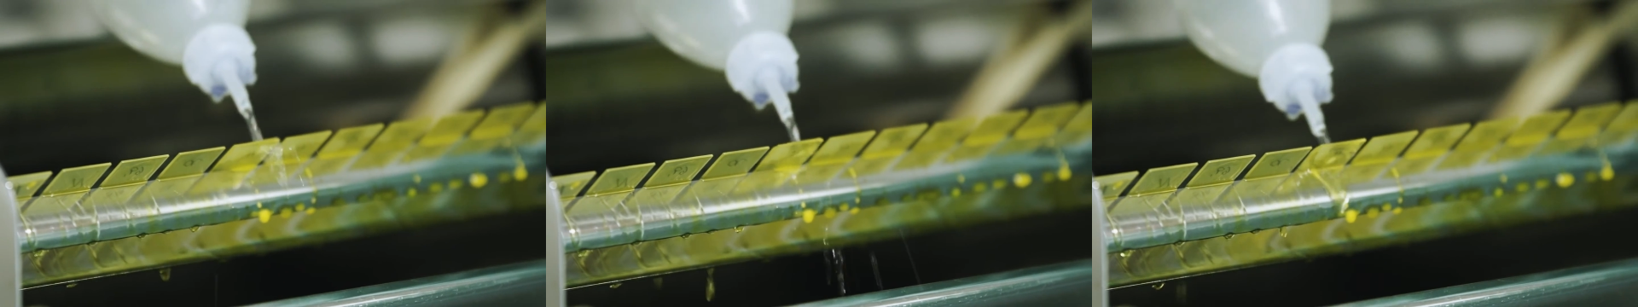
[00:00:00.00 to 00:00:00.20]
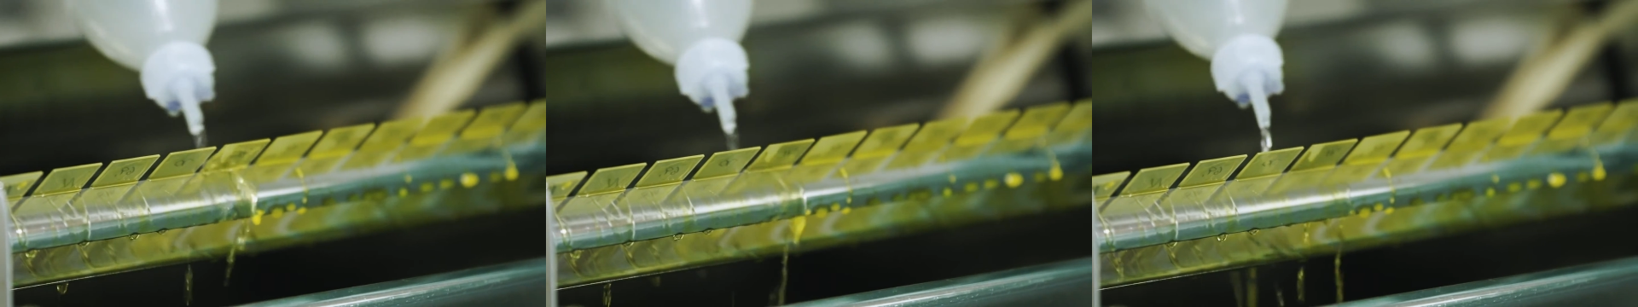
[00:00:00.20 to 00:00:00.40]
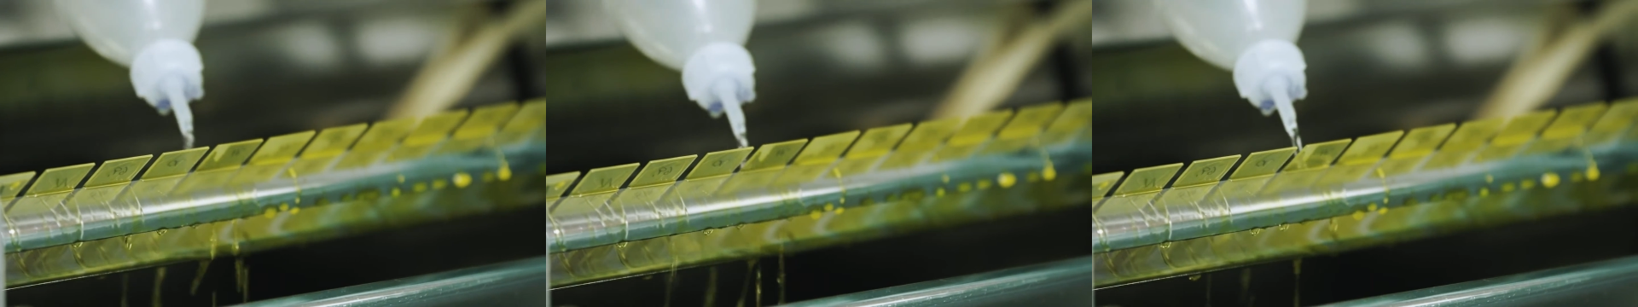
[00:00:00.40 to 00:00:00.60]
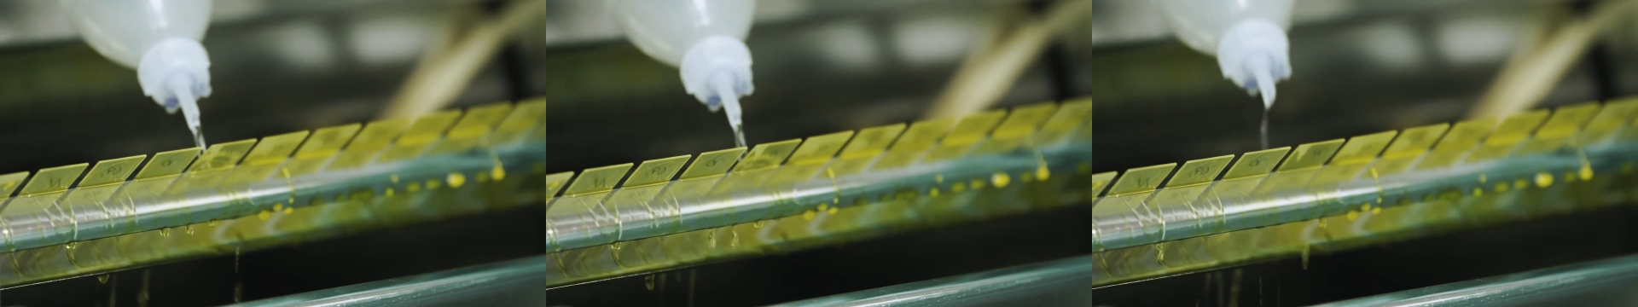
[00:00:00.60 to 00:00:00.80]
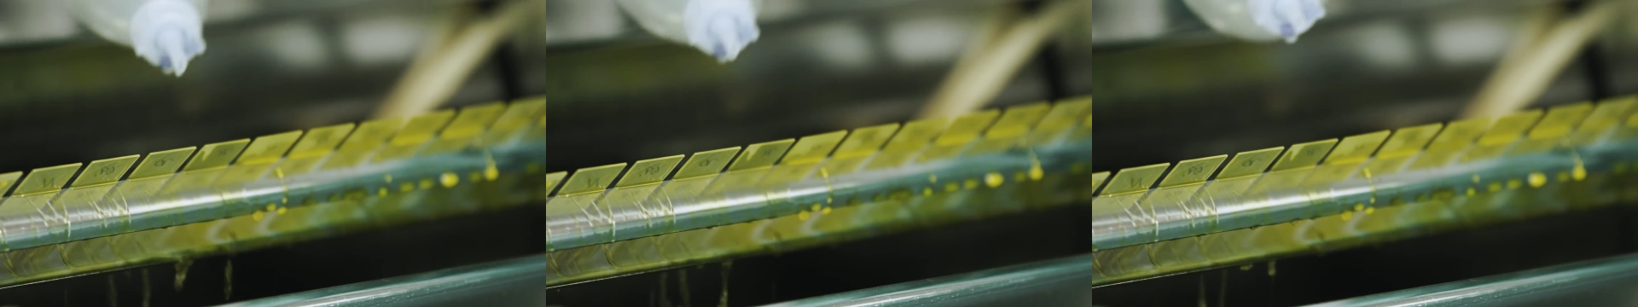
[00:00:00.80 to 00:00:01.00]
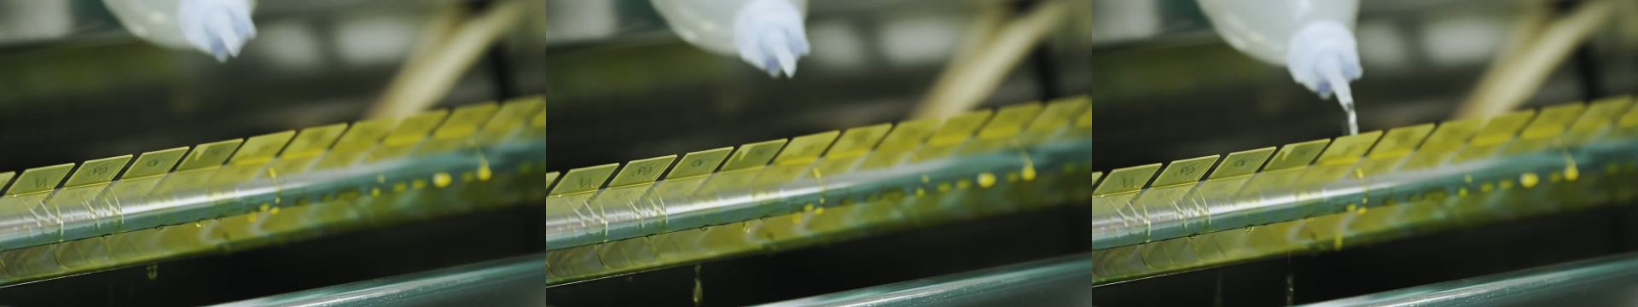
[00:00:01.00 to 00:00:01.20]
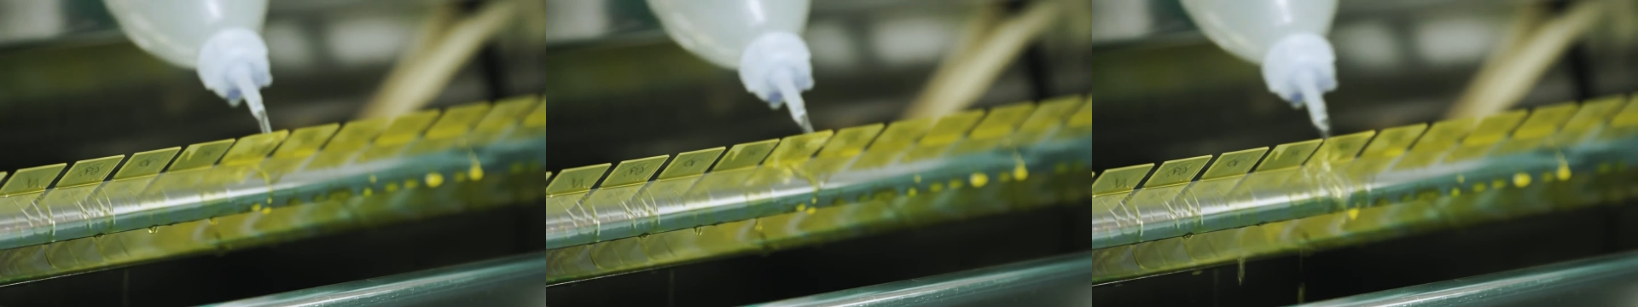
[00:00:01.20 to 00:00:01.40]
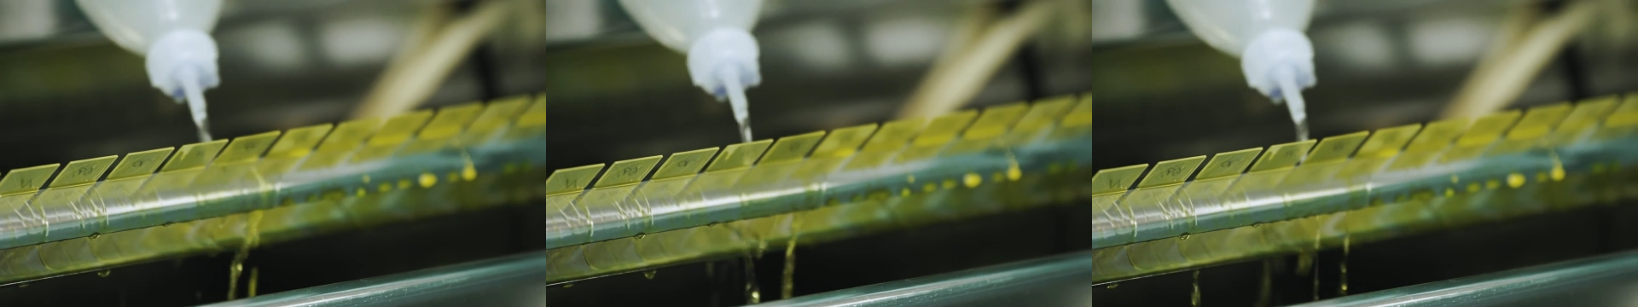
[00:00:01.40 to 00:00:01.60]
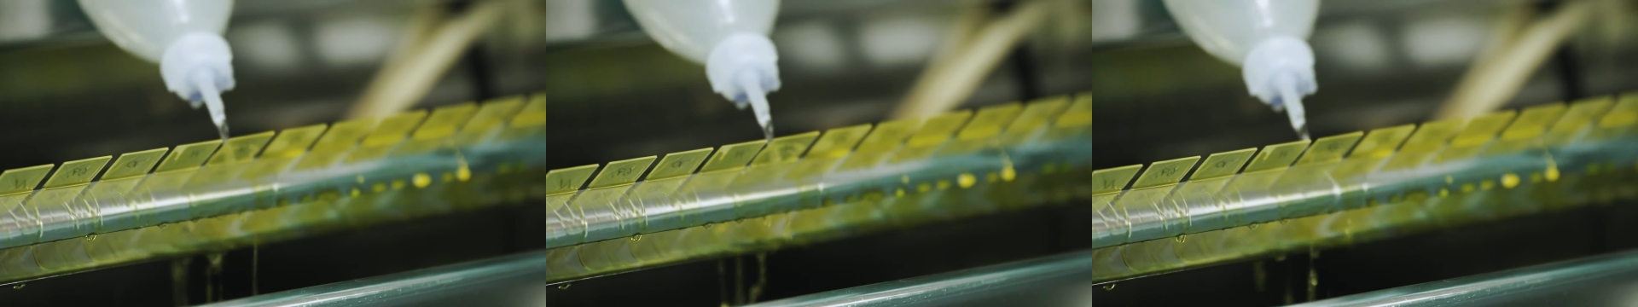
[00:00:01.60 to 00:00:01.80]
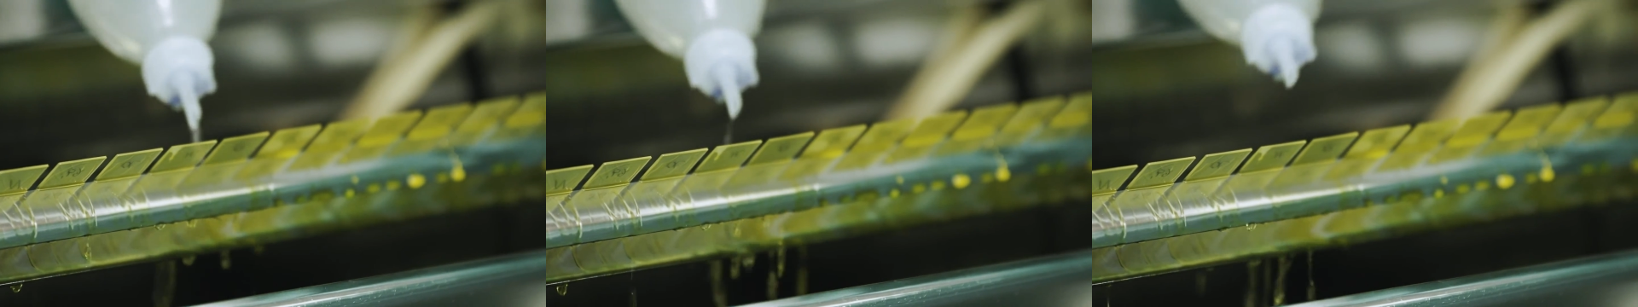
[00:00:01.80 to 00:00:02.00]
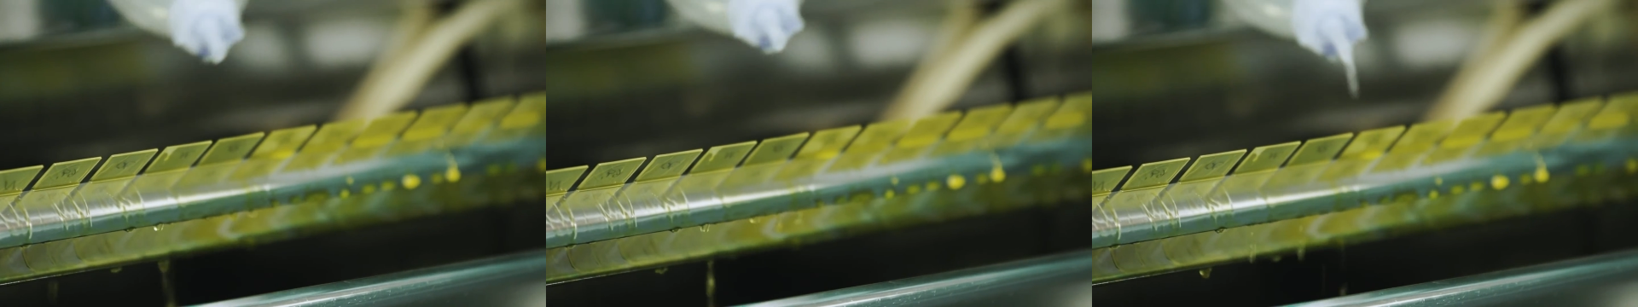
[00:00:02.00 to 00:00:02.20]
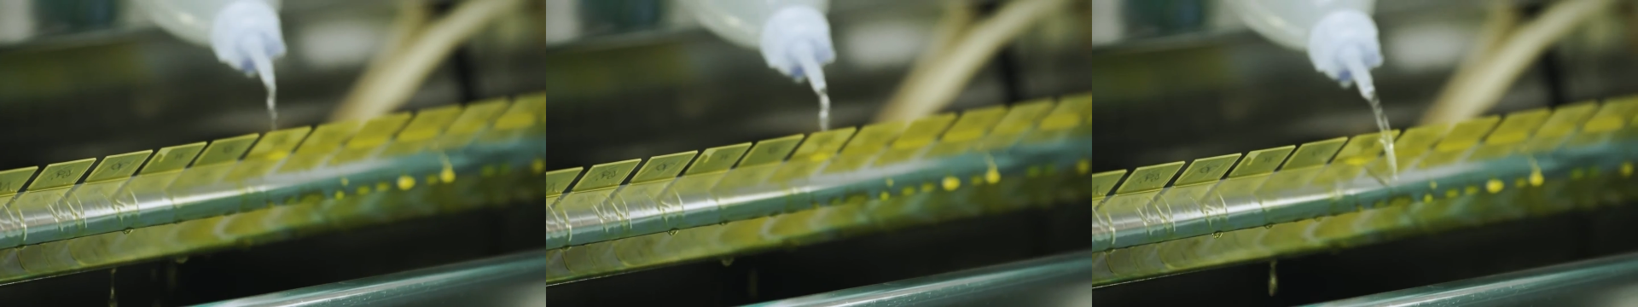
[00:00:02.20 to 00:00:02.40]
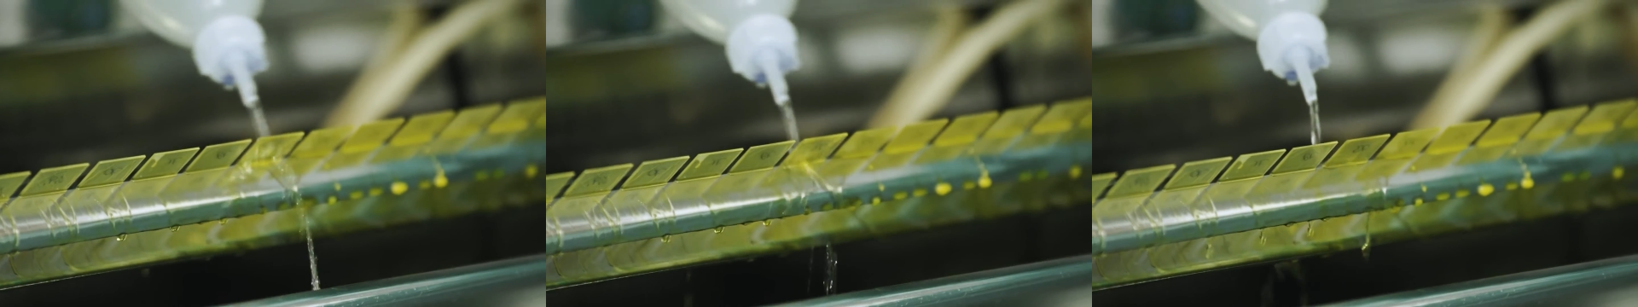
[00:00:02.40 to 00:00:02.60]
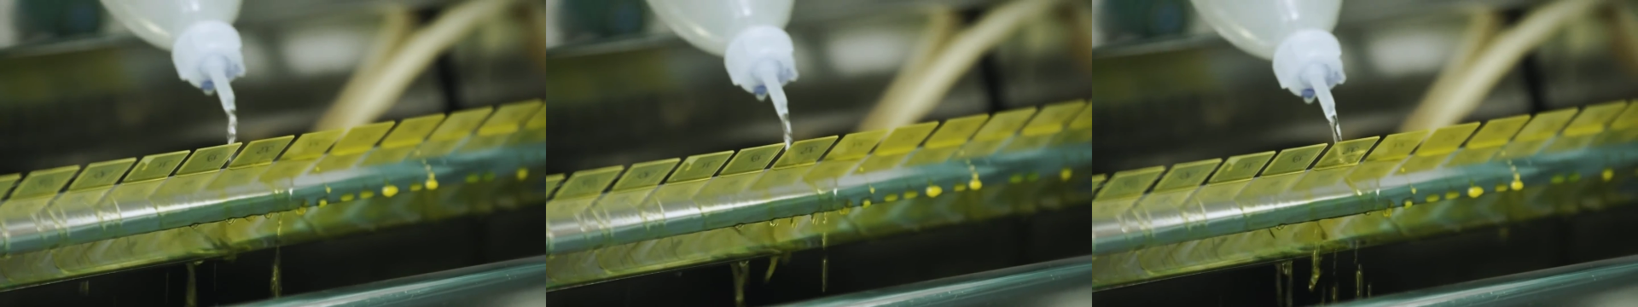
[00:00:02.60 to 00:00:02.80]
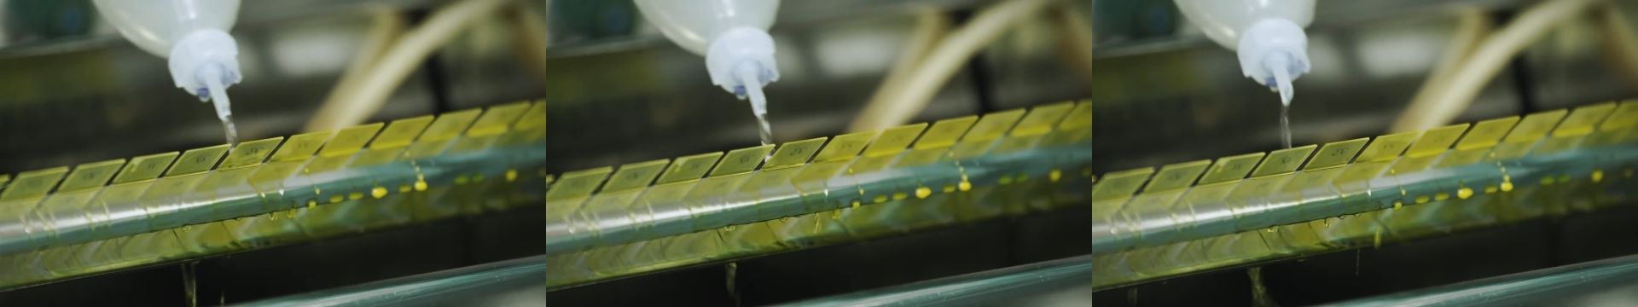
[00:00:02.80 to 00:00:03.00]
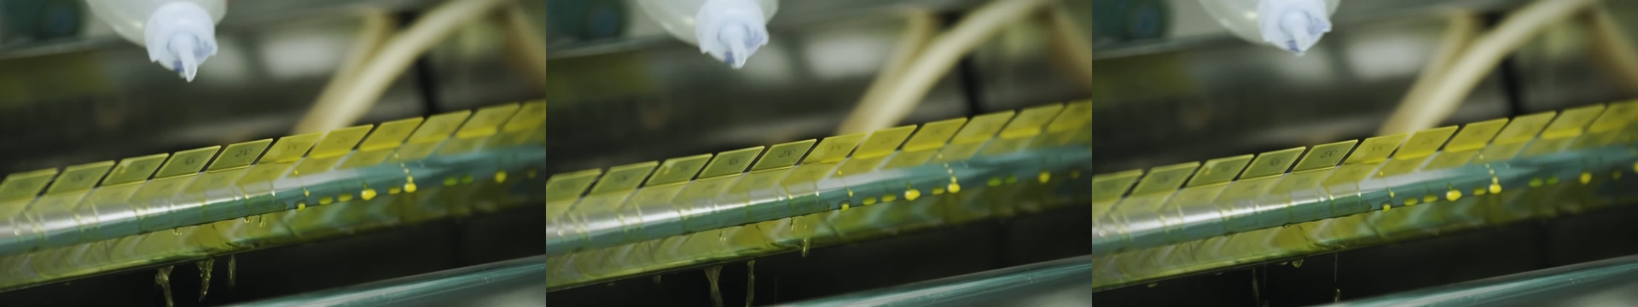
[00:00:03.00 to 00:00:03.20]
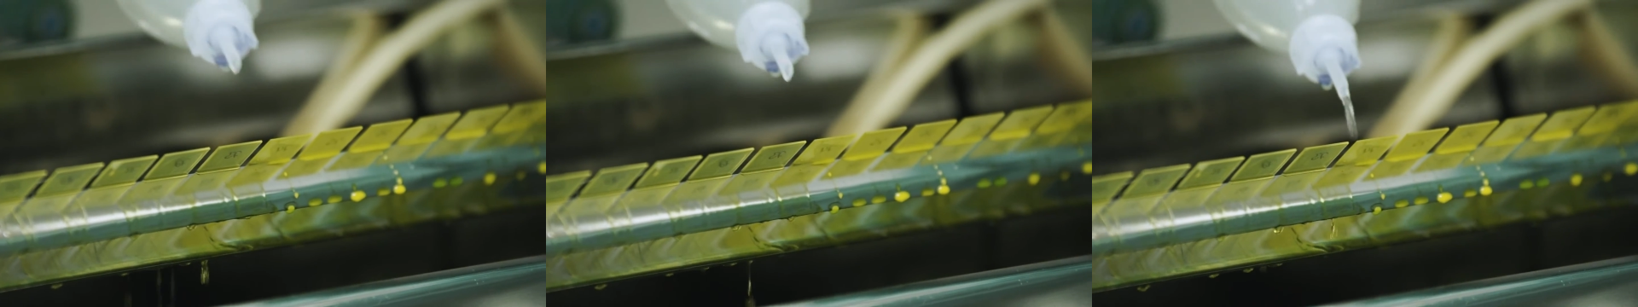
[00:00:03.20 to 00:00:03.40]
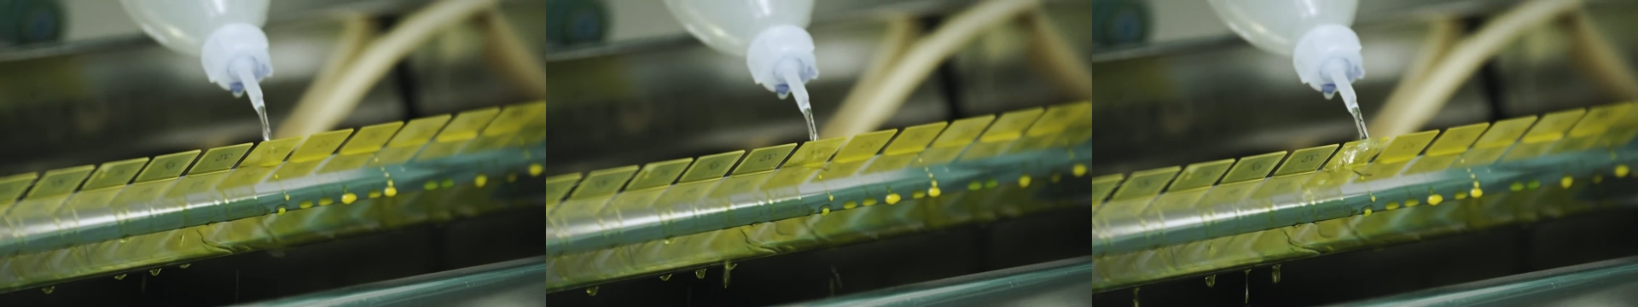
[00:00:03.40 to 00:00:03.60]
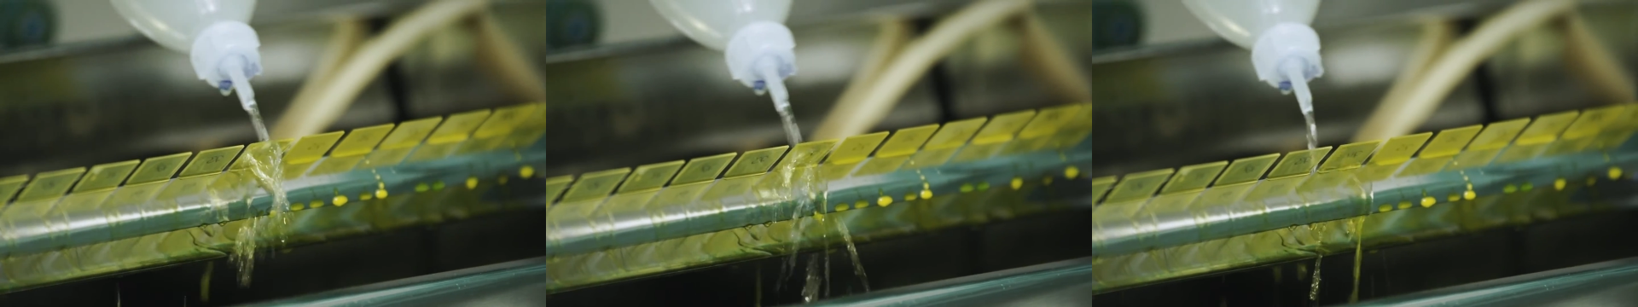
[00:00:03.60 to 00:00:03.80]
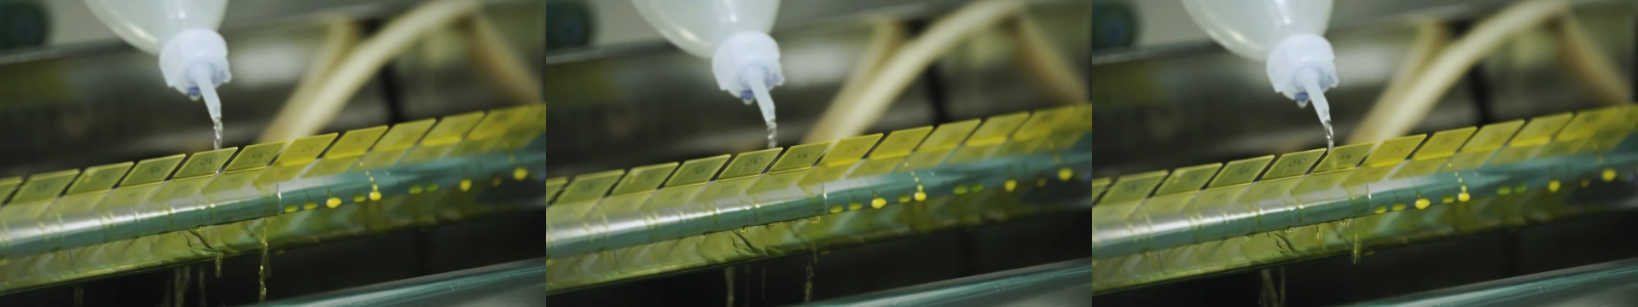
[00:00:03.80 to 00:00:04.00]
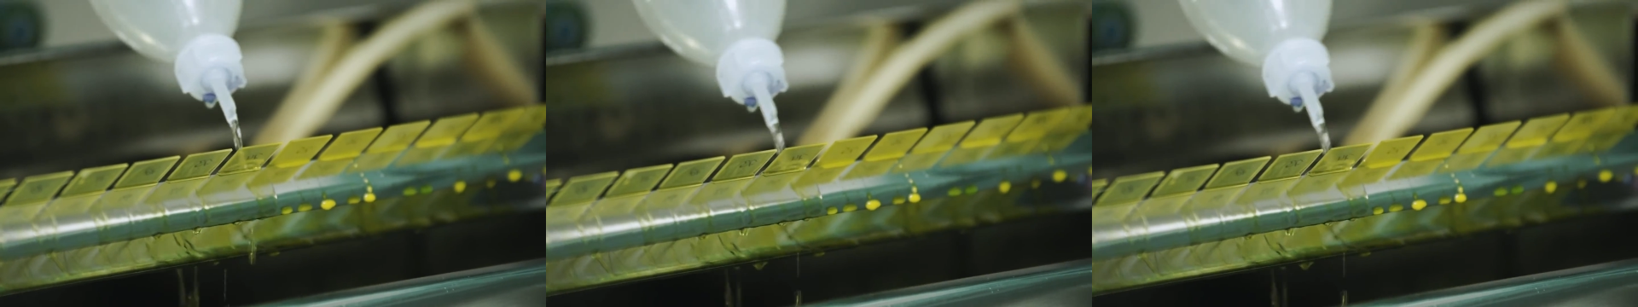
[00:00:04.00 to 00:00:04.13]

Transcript: (no speaker visible)